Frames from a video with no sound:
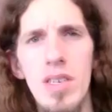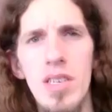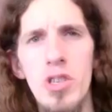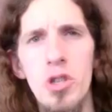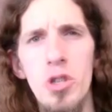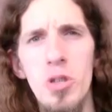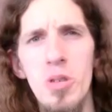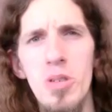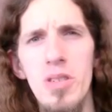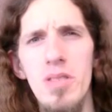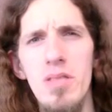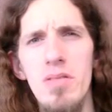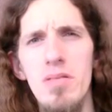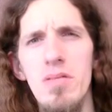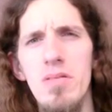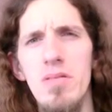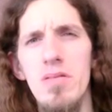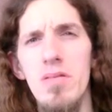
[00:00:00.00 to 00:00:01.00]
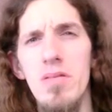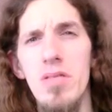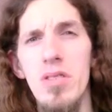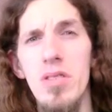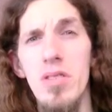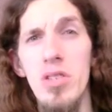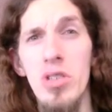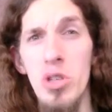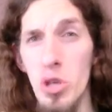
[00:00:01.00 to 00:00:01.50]
Then shouldn't
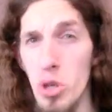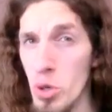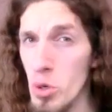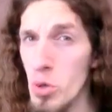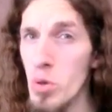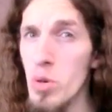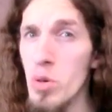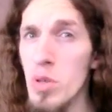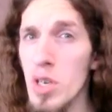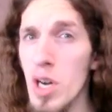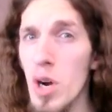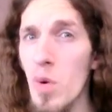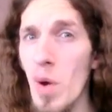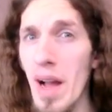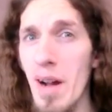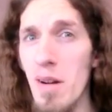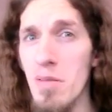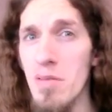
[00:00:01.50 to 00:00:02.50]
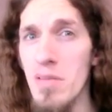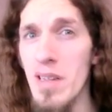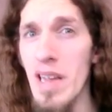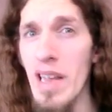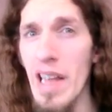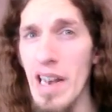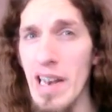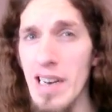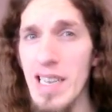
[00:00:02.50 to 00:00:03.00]
you go out
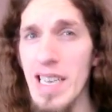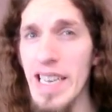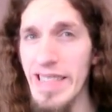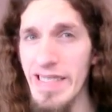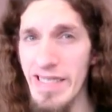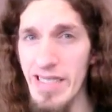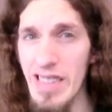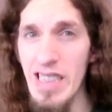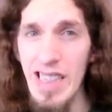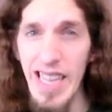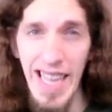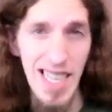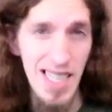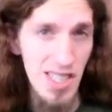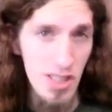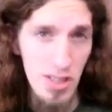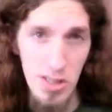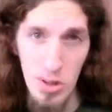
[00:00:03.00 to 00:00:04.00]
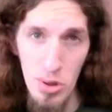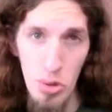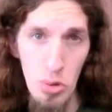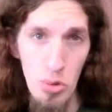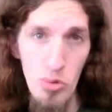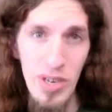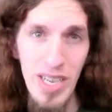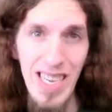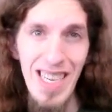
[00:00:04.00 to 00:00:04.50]
and get the last
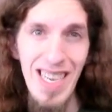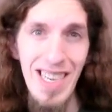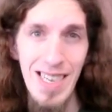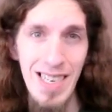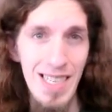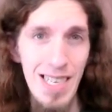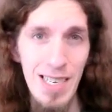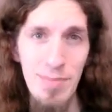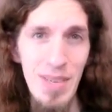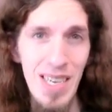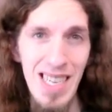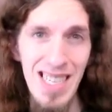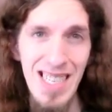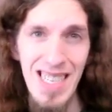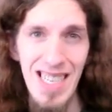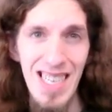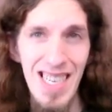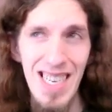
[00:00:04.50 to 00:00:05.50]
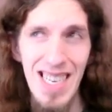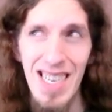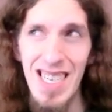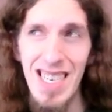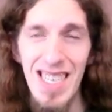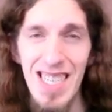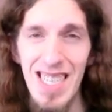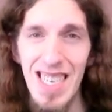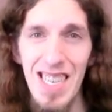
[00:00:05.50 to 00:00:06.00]
three? I mean,
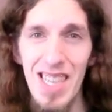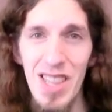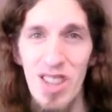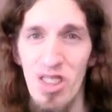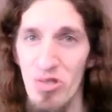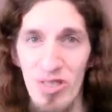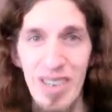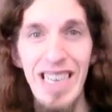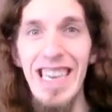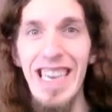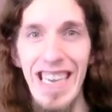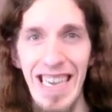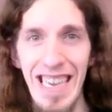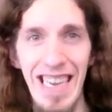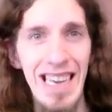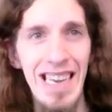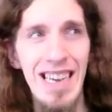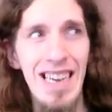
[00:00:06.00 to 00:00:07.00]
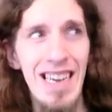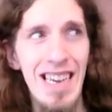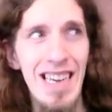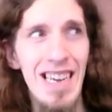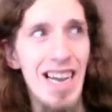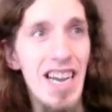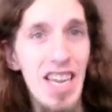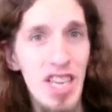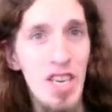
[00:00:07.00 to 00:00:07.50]
three
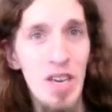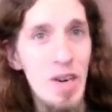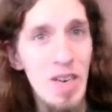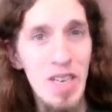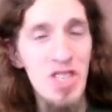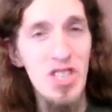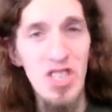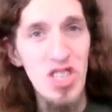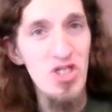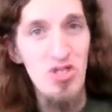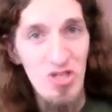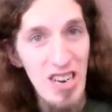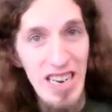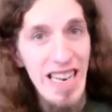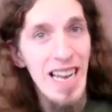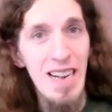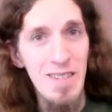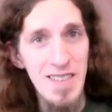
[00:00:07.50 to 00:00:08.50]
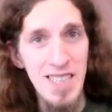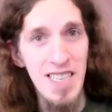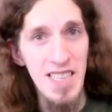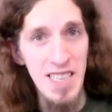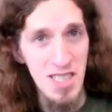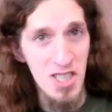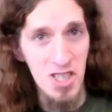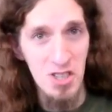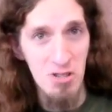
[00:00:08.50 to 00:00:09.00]
you could just run out into
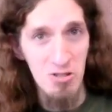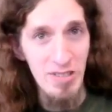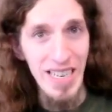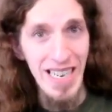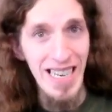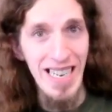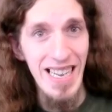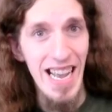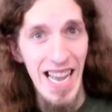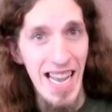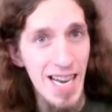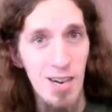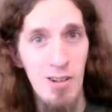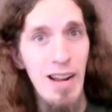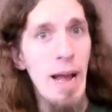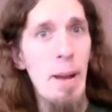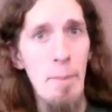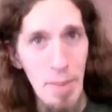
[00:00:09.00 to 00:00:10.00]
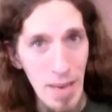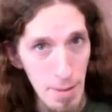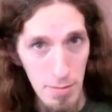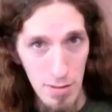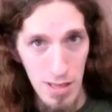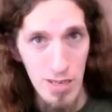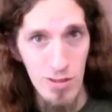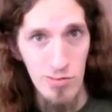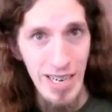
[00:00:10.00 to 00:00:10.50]
the street and grab
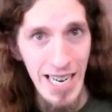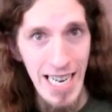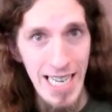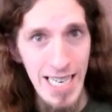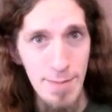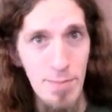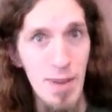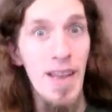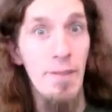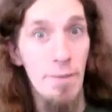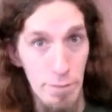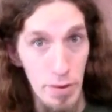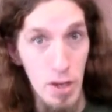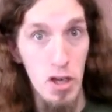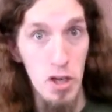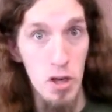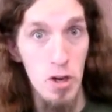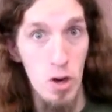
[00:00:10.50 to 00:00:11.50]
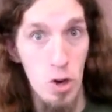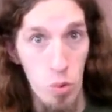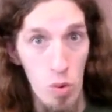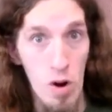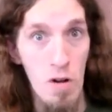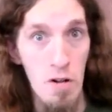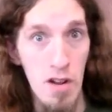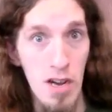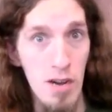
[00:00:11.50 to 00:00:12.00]
people at random and fill your
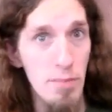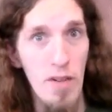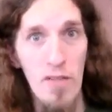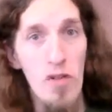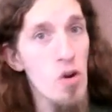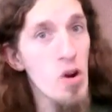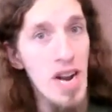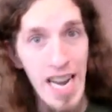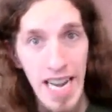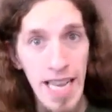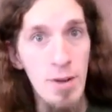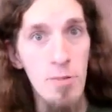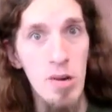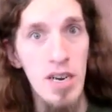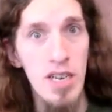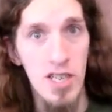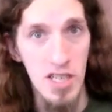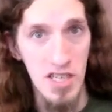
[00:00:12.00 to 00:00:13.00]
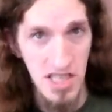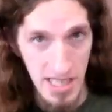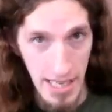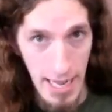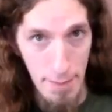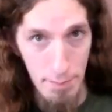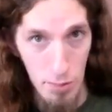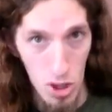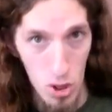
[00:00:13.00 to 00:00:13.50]
quota before anyone could
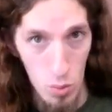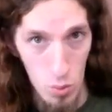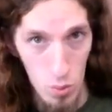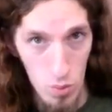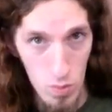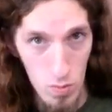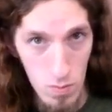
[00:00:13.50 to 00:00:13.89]
stop you.